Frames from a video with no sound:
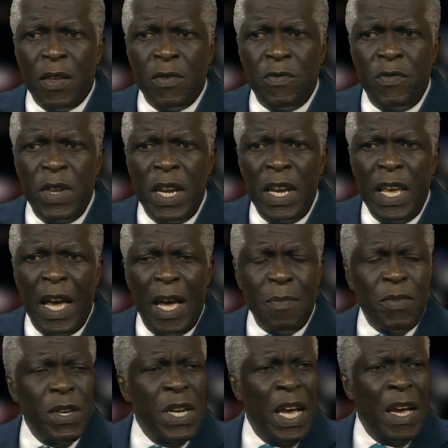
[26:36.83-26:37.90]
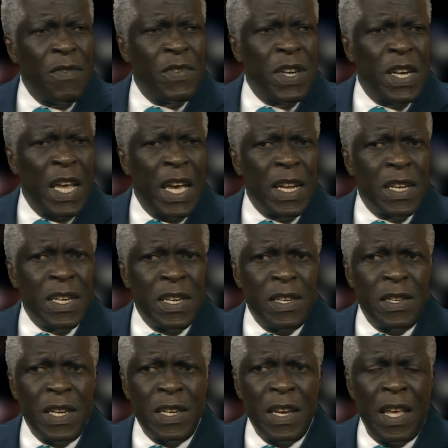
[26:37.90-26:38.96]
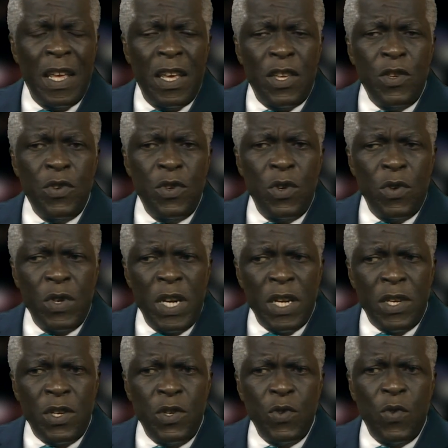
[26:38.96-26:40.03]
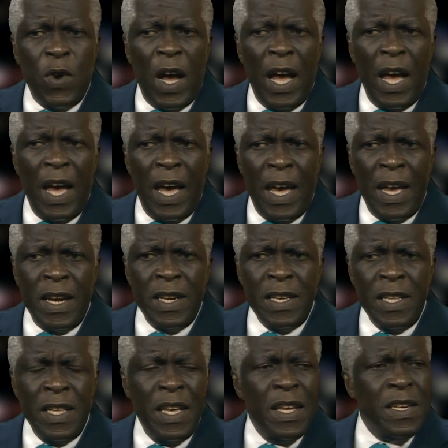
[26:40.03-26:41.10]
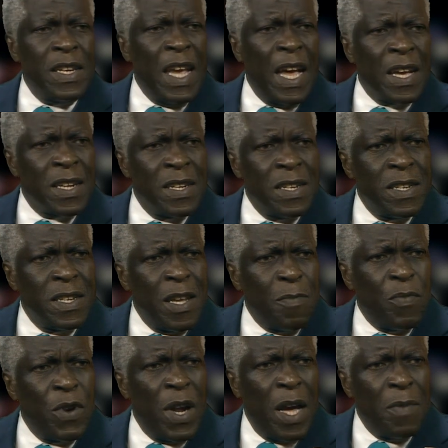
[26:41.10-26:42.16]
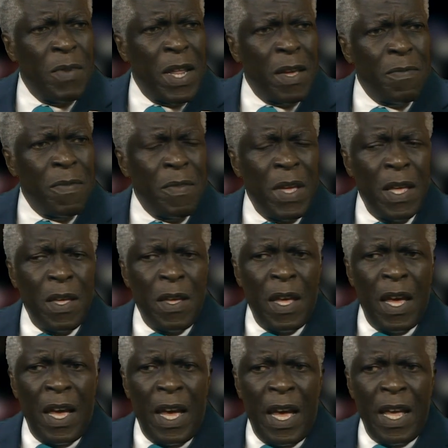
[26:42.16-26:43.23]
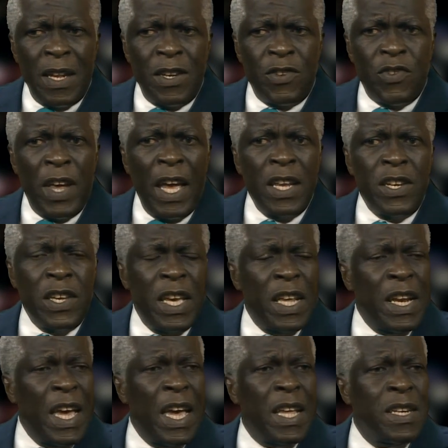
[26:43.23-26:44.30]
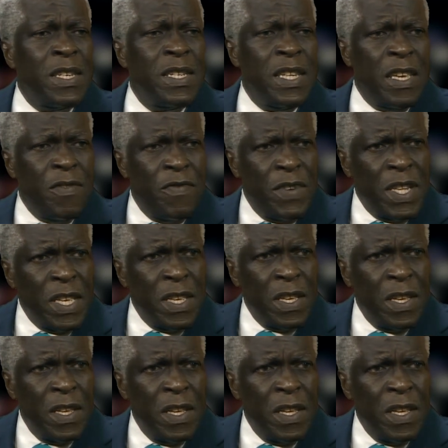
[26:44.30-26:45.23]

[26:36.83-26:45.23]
really happened after that is that you know that you had tackled a problem and trying to enhance safety.